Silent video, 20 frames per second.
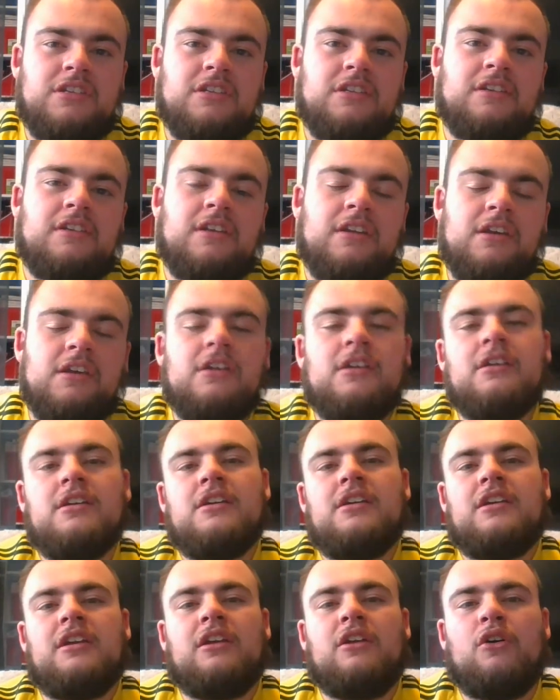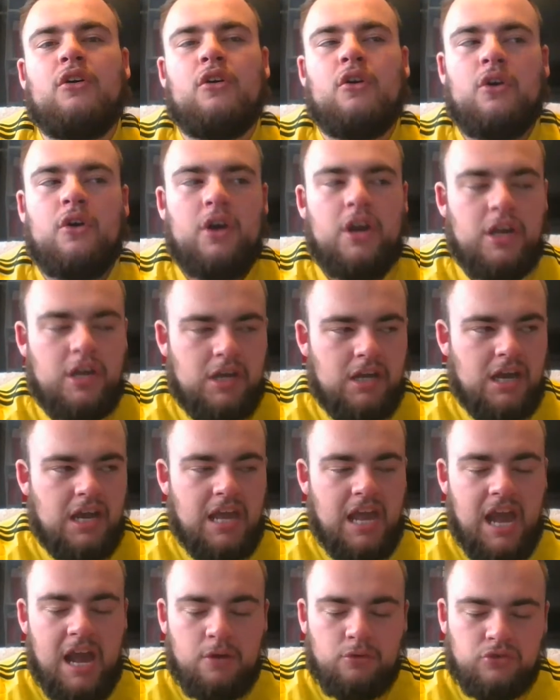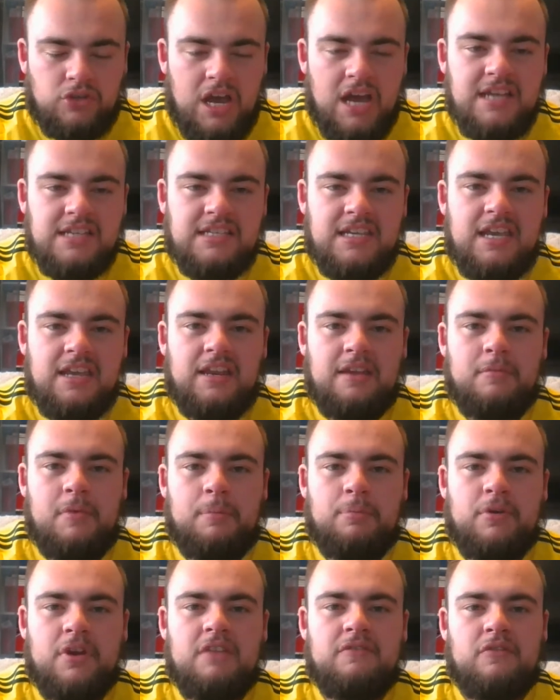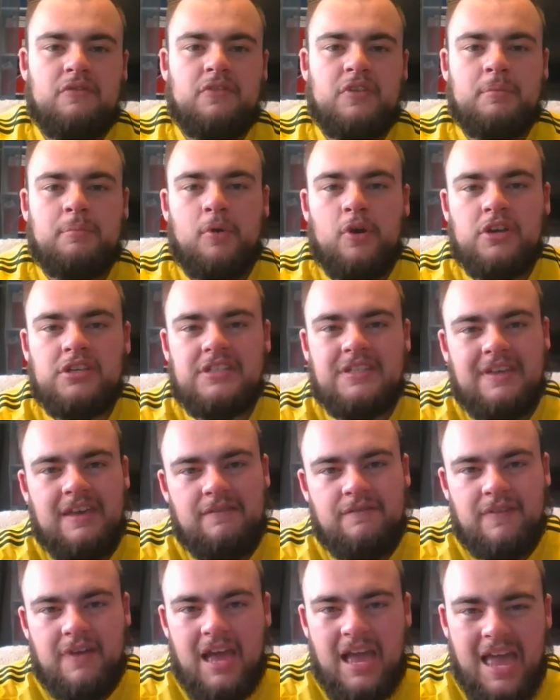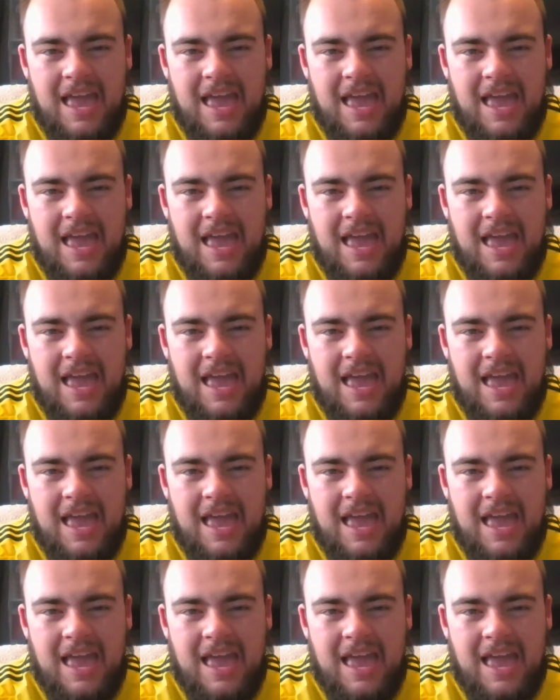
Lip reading: And, you know, I was asking in my preview for the boys to give